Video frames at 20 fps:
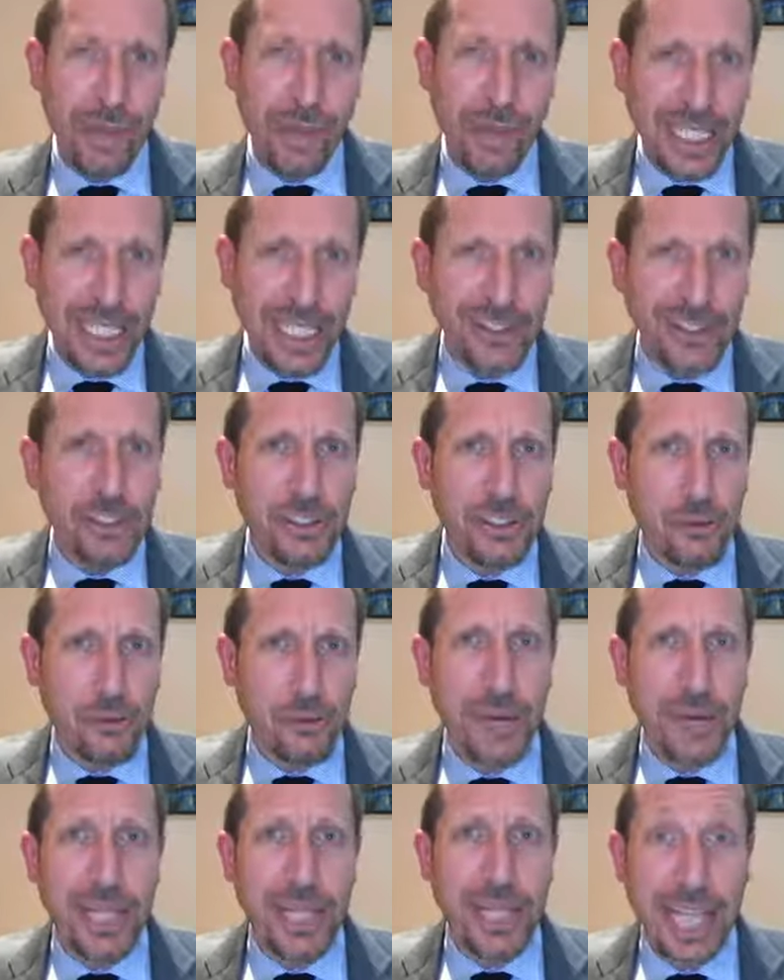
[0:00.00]
or at least his
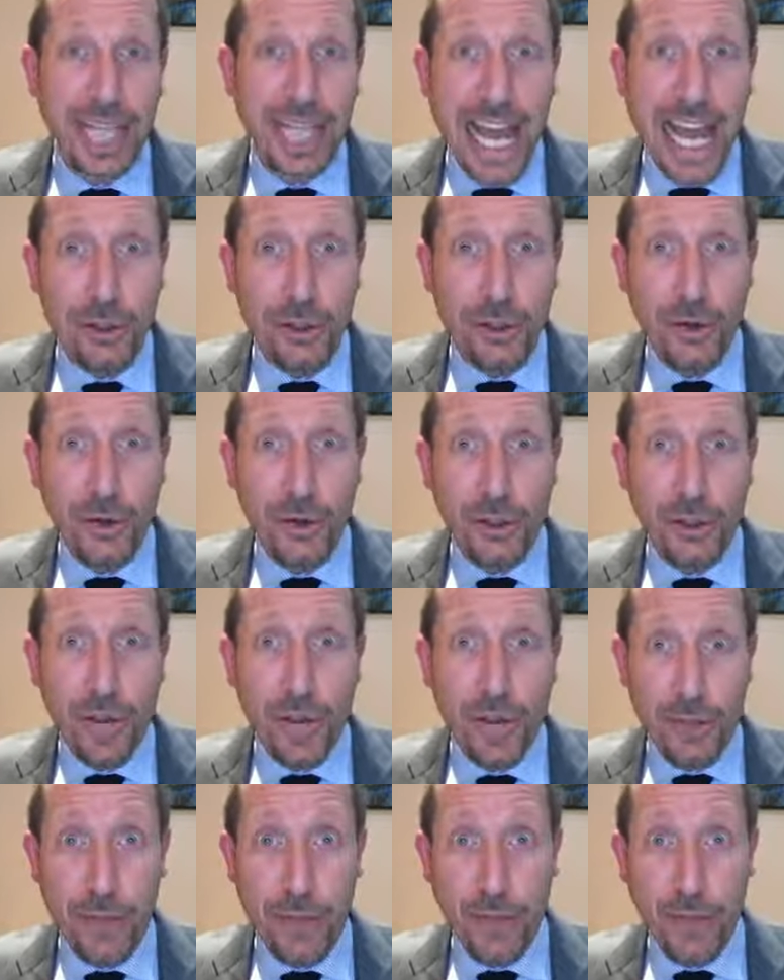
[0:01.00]
dream that he had all
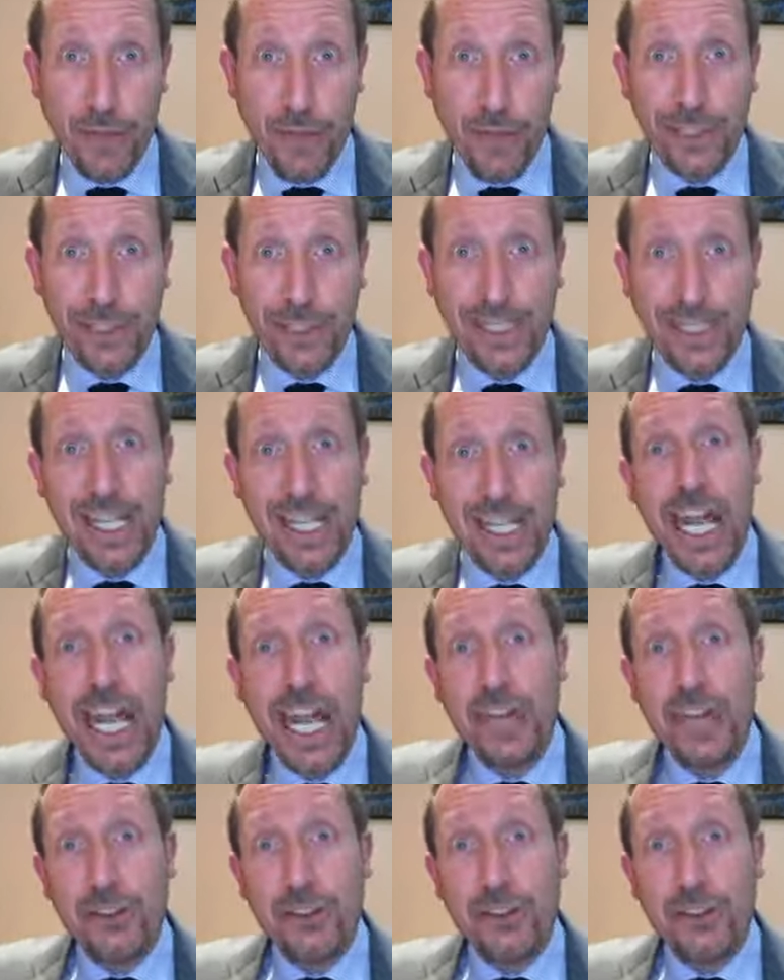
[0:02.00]
the way through prison,